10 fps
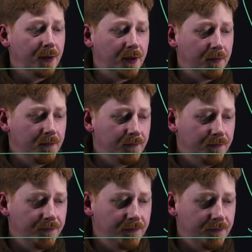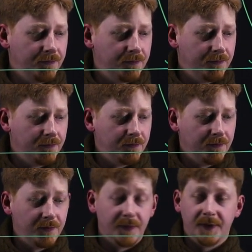1,
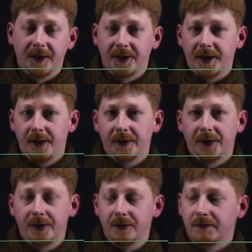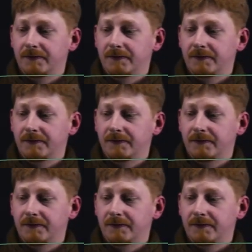this is Iris 2.